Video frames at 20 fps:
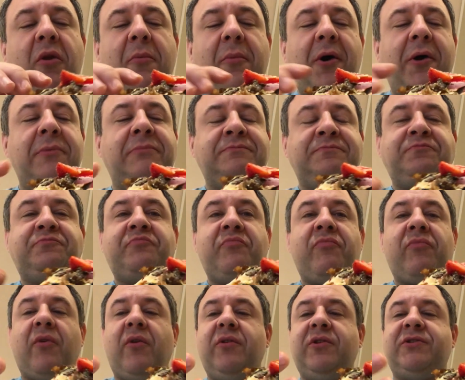but
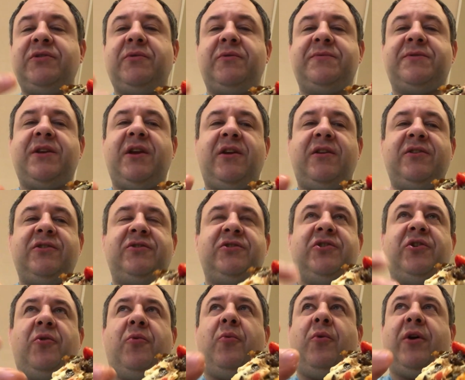you see what I'm saying is
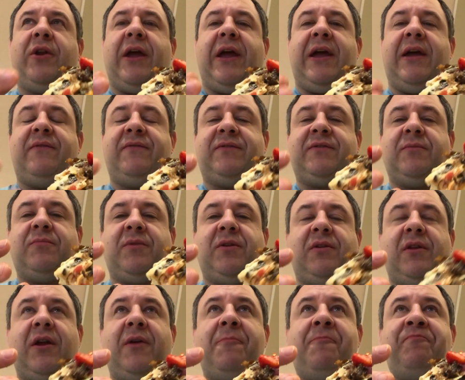you don't want to have
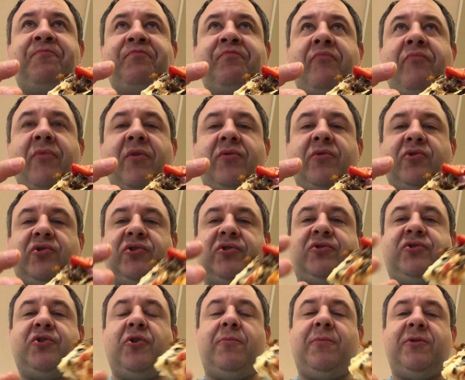something that there's
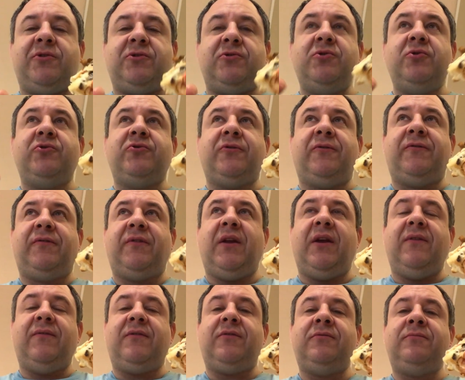so much neutral
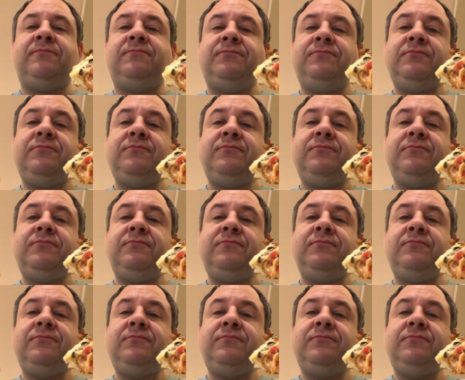flavor